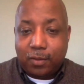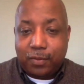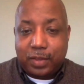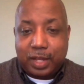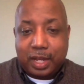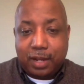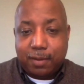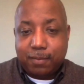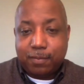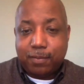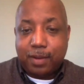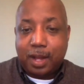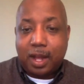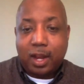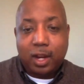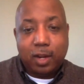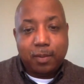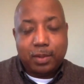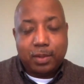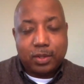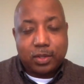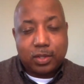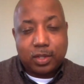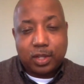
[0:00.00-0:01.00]
of the
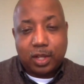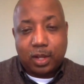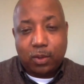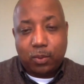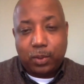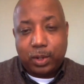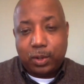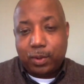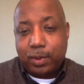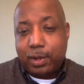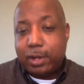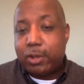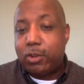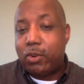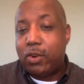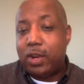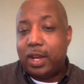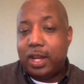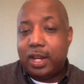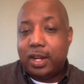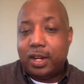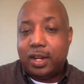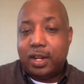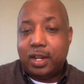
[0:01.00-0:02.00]
environments that we
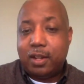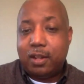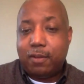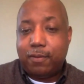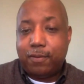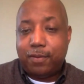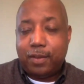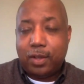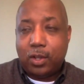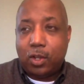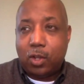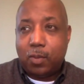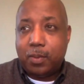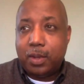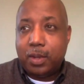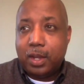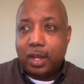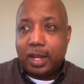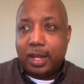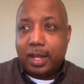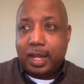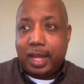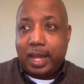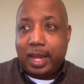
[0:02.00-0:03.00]
recreated in the film
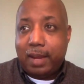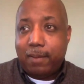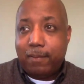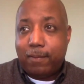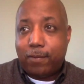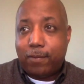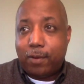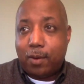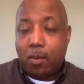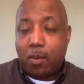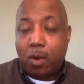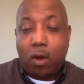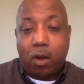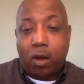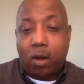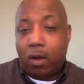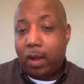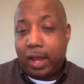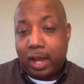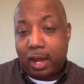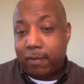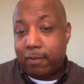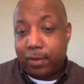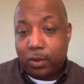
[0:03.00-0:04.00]
came from
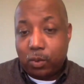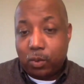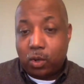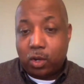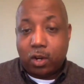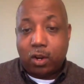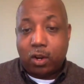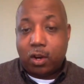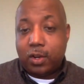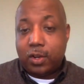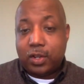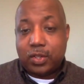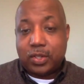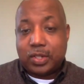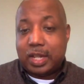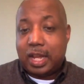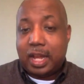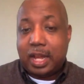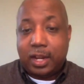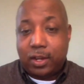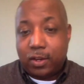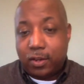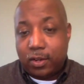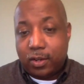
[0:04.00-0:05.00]
everyone our
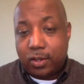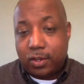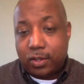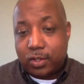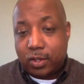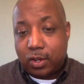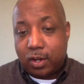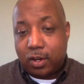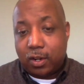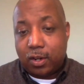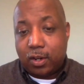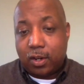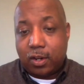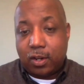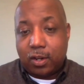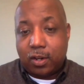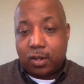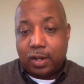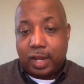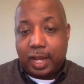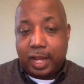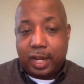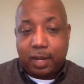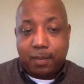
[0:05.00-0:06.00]
designers our,
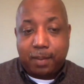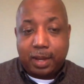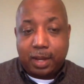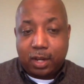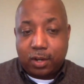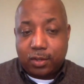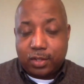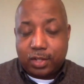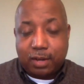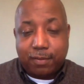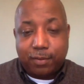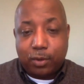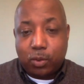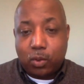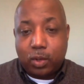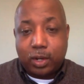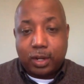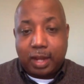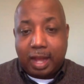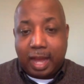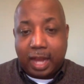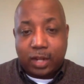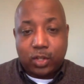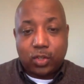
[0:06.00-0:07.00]
our animators
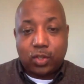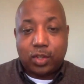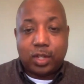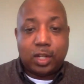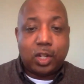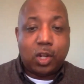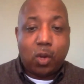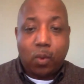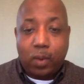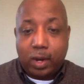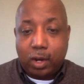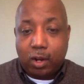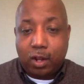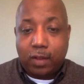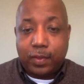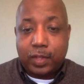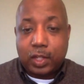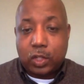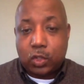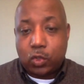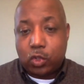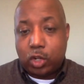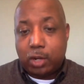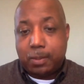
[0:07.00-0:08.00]
everyone actually going on
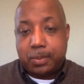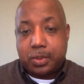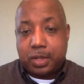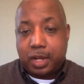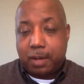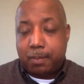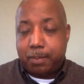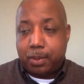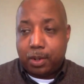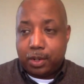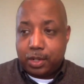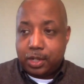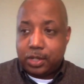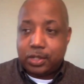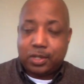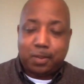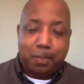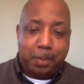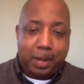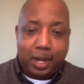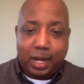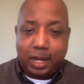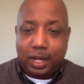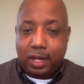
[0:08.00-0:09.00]
these trips and
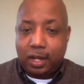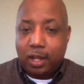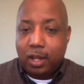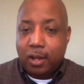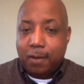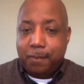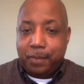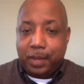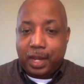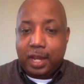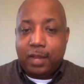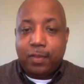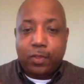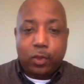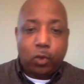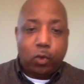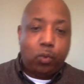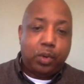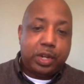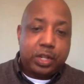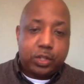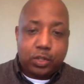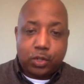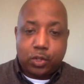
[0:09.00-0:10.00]
participating in the
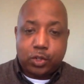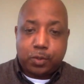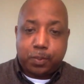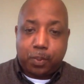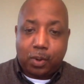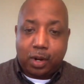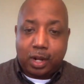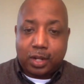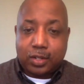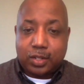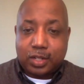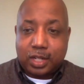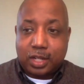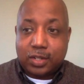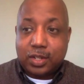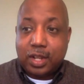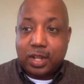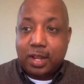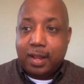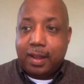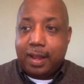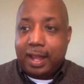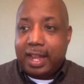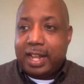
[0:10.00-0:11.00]
research process
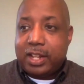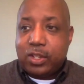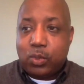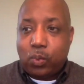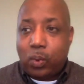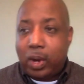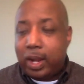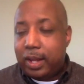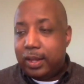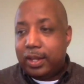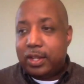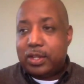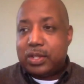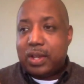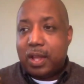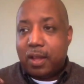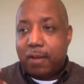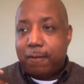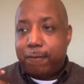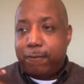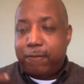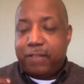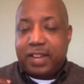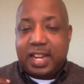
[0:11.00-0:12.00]
as well as
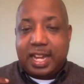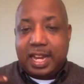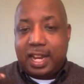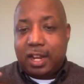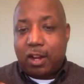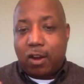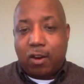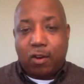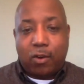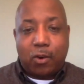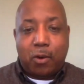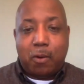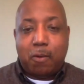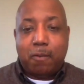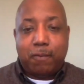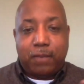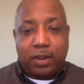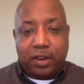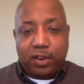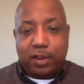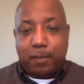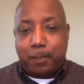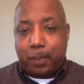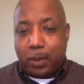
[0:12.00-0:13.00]
feeding our own
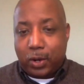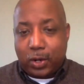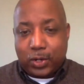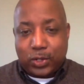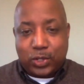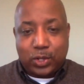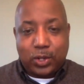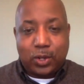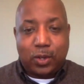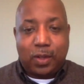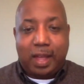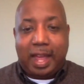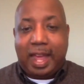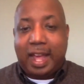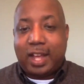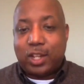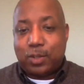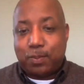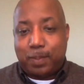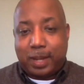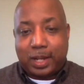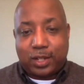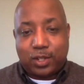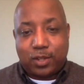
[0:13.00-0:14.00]
very personal
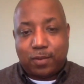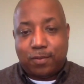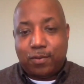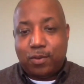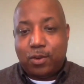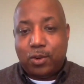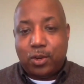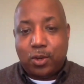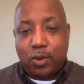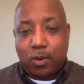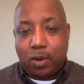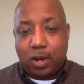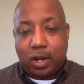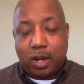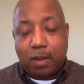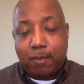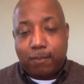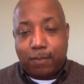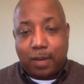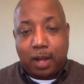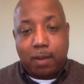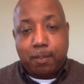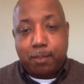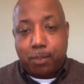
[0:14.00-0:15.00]
aspects of new york i'm,
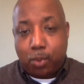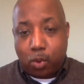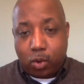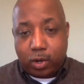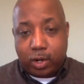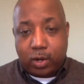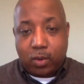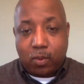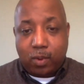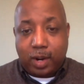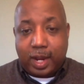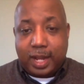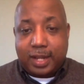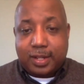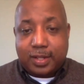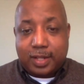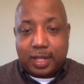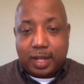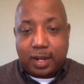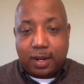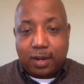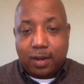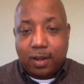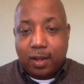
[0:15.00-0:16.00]
I'm born and raised
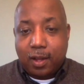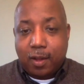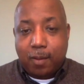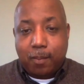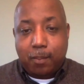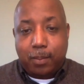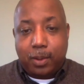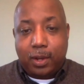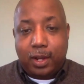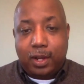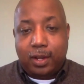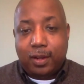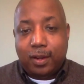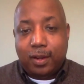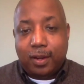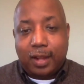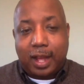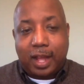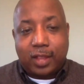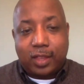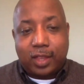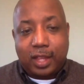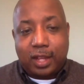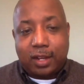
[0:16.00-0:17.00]
there but
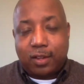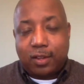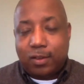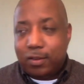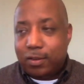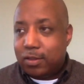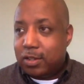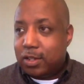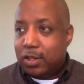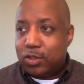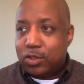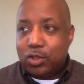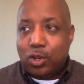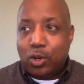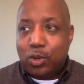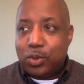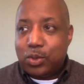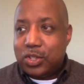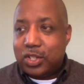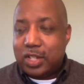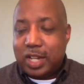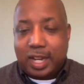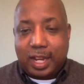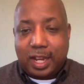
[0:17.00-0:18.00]
I think there's no
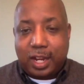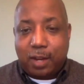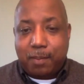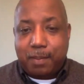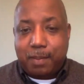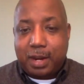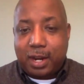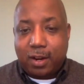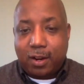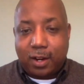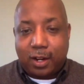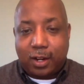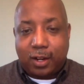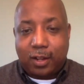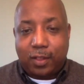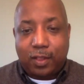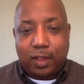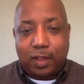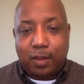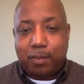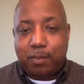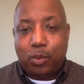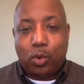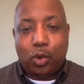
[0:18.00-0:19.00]
city in America
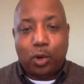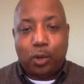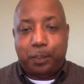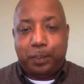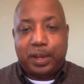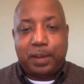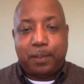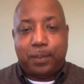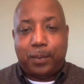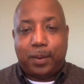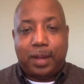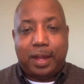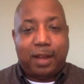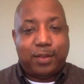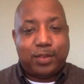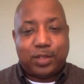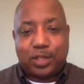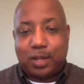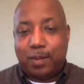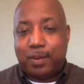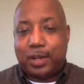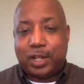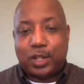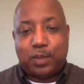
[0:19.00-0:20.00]
that more people have
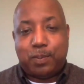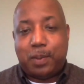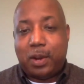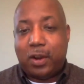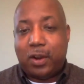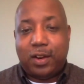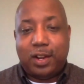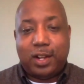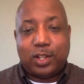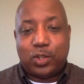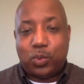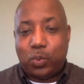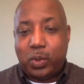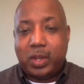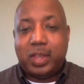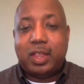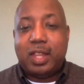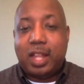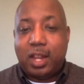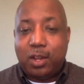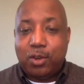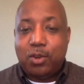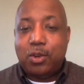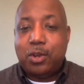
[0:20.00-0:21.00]
some experience with
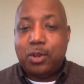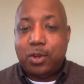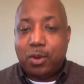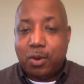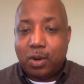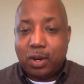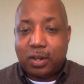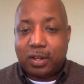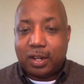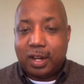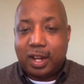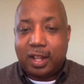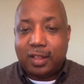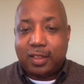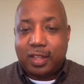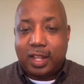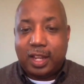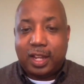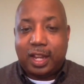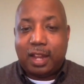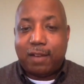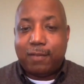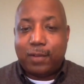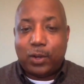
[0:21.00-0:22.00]
than New York. And I
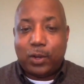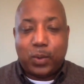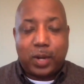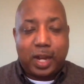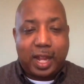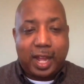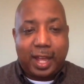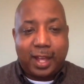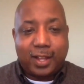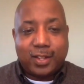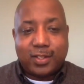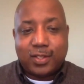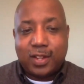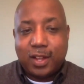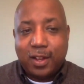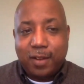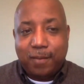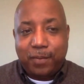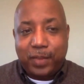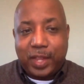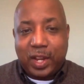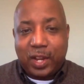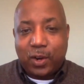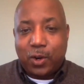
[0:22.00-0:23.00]
think everyone has
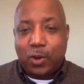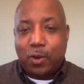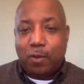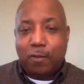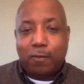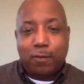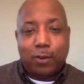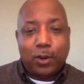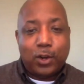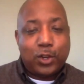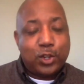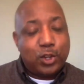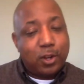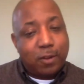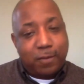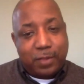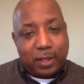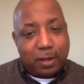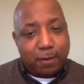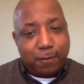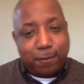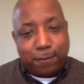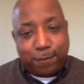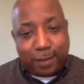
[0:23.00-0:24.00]
their own version of
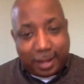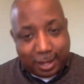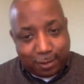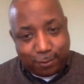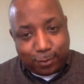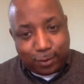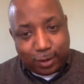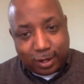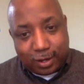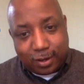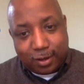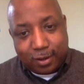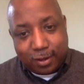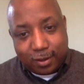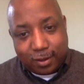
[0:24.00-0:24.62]
their favorite